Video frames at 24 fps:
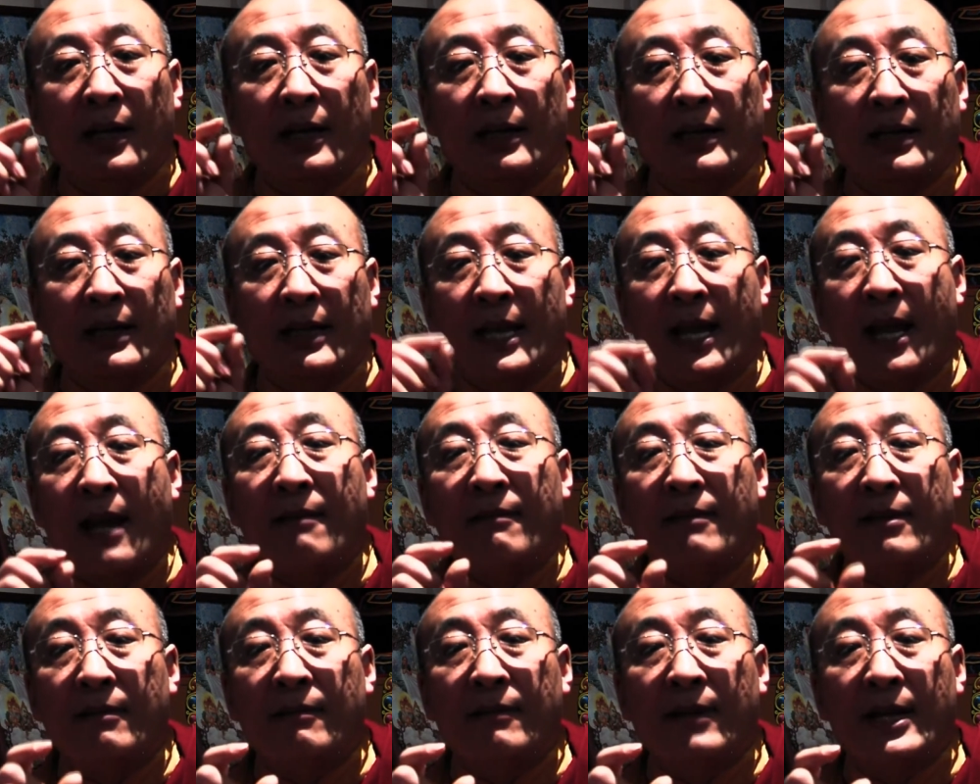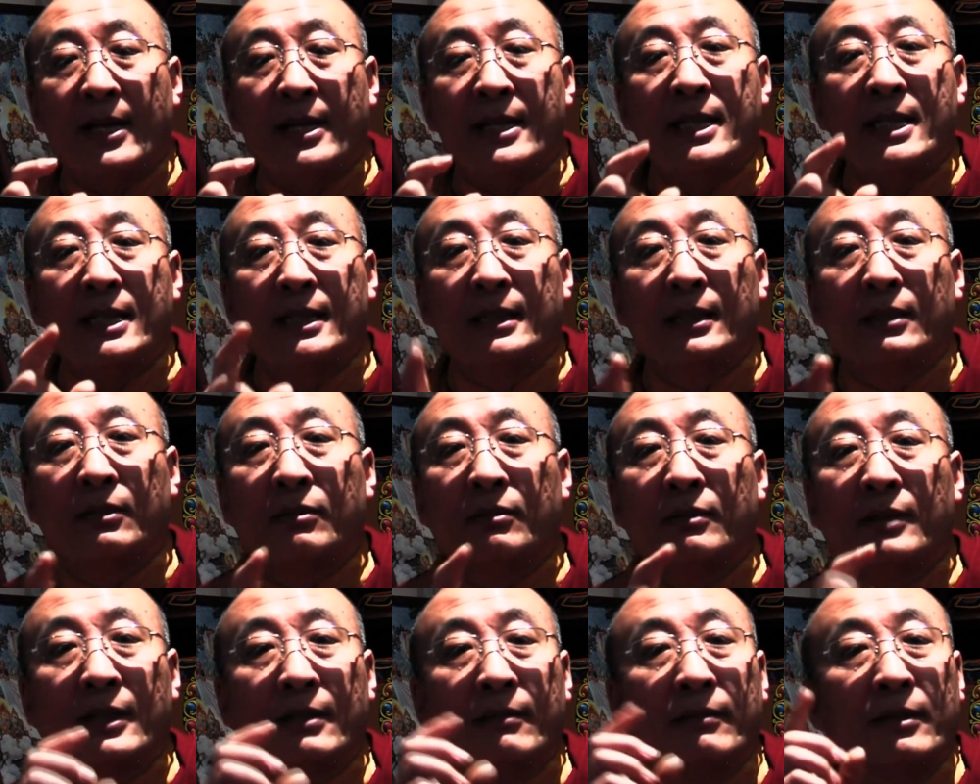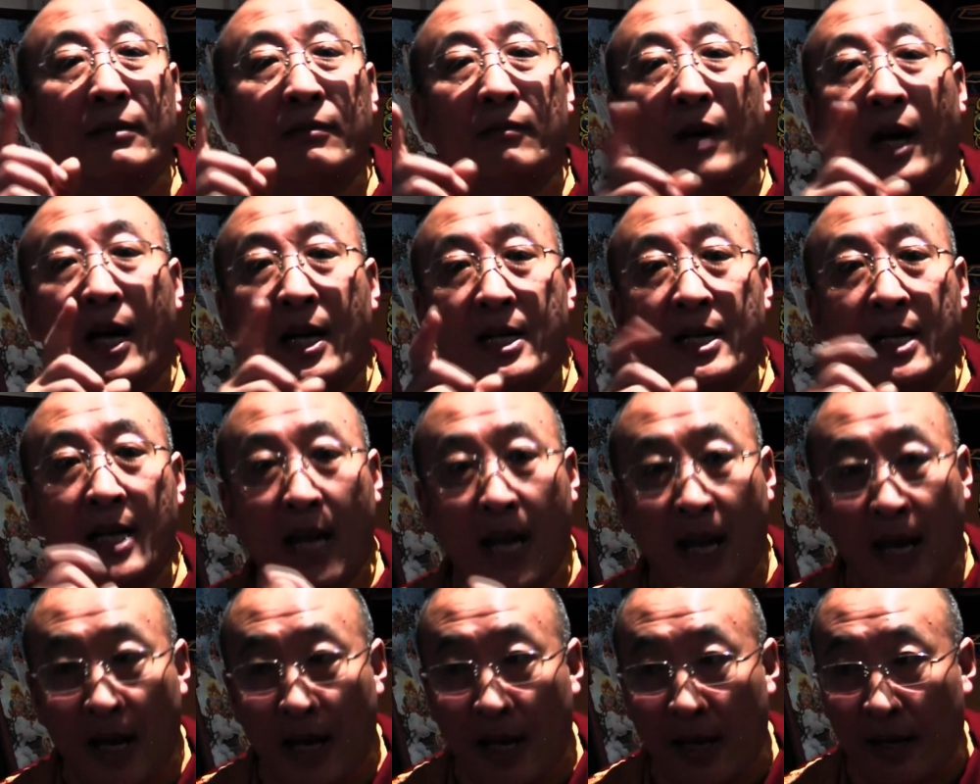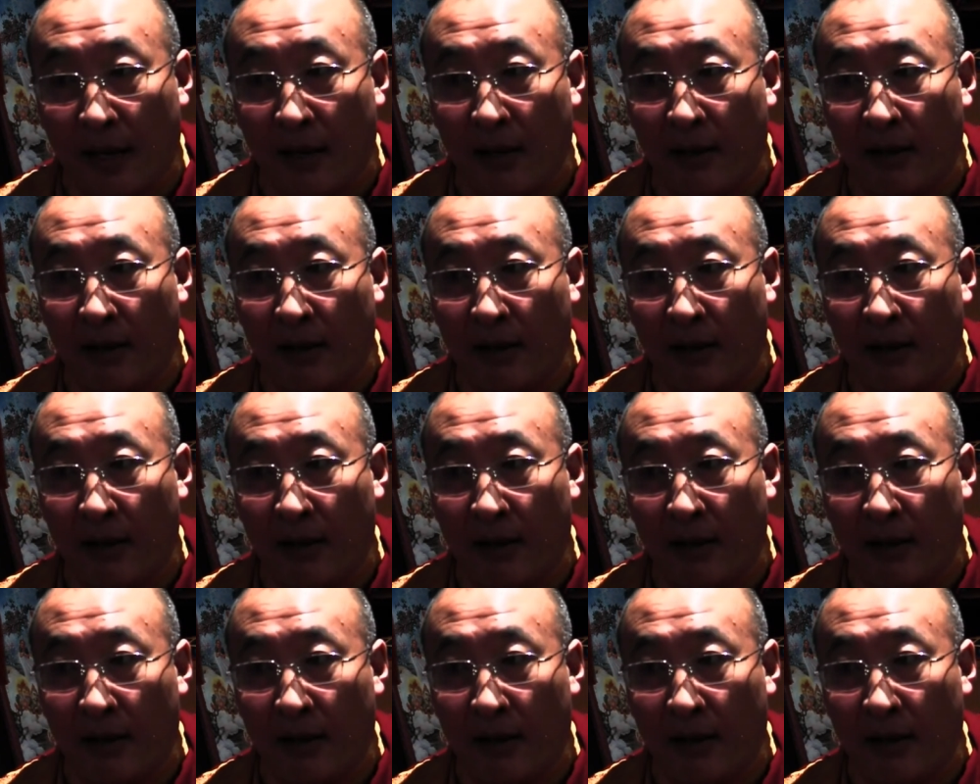never went to school even one day,